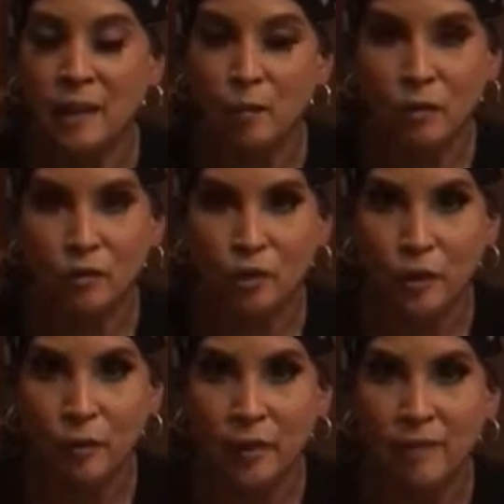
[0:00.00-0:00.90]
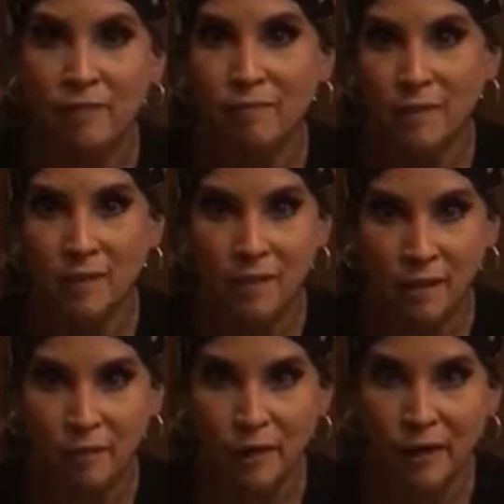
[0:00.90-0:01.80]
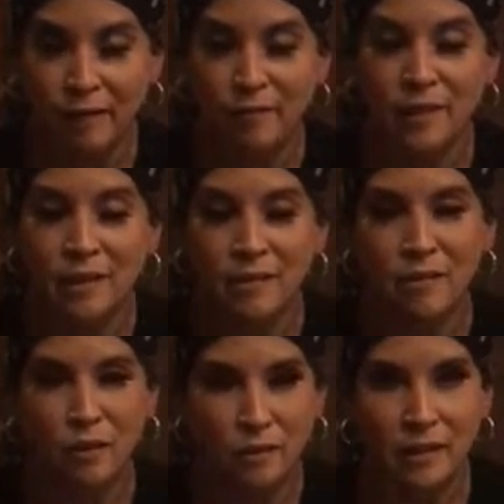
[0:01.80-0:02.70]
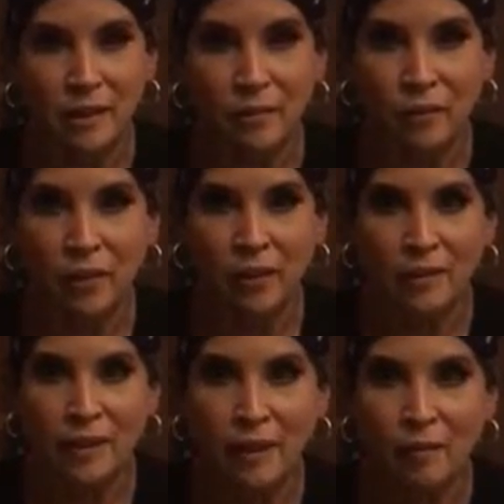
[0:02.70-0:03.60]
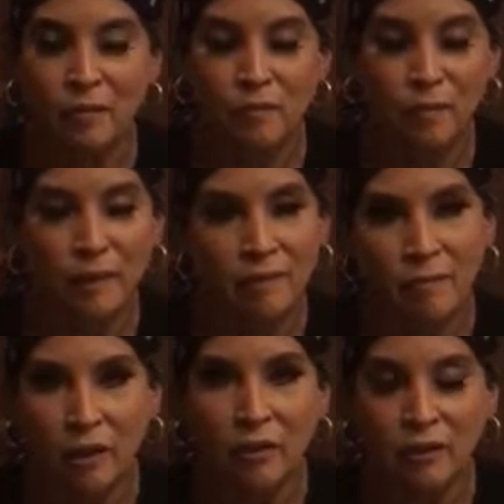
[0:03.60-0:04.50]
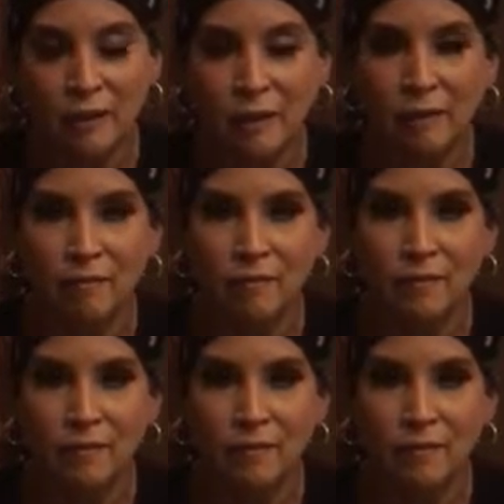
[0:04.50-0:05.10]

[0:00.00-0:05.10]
chemo treatment the same day. So it's kind of a long day, but a good day.